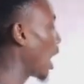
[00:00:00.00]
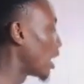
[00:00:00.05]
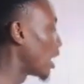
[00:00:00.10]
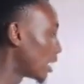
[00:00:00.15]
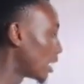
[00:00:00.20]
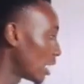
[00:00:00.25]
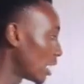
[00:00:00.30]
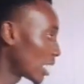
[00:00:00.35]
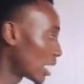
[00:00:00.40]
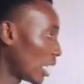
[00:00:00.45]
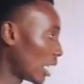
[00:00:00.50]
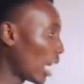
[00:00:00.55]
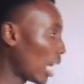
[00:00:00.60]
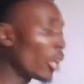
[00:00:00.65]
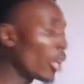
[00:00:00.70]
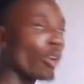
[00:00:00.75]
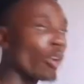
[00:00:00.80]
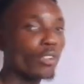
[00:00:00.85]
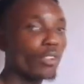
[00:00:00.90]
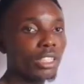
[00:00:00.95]
This is
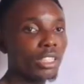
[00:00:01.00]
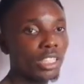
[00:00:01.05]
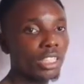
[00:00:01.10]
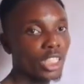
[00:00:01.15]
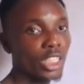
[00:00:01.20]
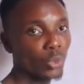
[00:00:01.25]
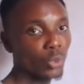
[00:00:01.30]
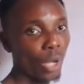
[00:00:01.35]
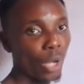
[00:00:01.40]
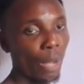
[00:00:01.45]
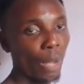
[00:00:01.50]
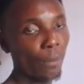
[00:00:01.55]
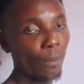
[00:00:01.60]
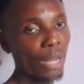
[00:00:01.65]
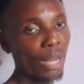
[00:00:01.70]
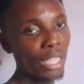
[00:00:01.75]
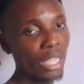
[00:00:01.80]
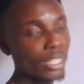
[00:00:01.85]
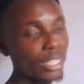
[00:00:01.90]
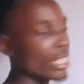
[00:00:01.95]
another law of indices we are
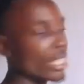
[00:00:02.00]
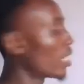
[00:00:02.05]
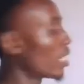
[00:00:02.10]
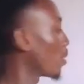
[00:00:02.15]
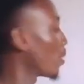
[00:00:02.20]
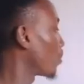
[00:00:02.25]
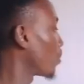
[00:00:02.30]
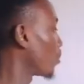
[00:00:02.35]
applying here.